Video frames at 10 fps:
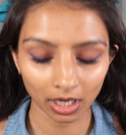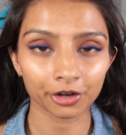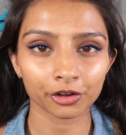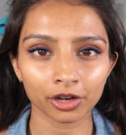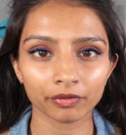I
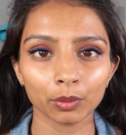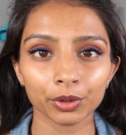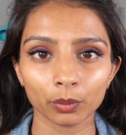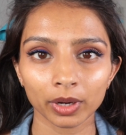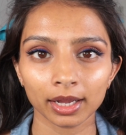don't know if I want
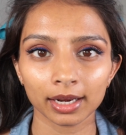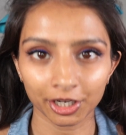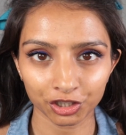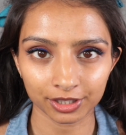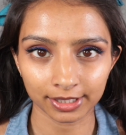to wear
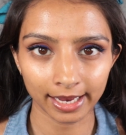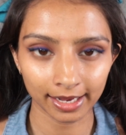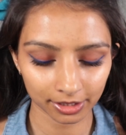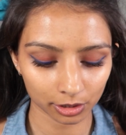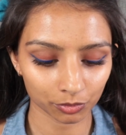lashes
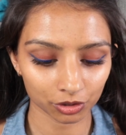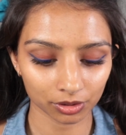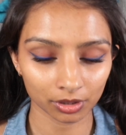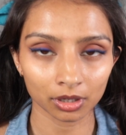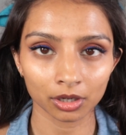yet, so I'm just
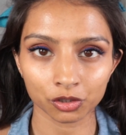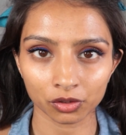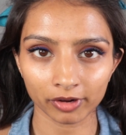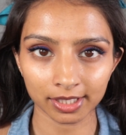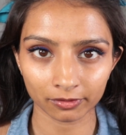gonna do the
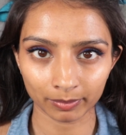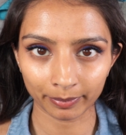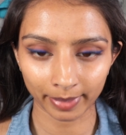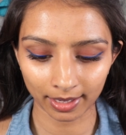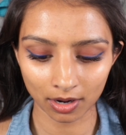rest of my
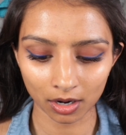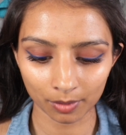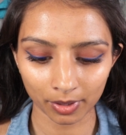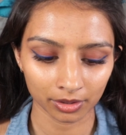makeup.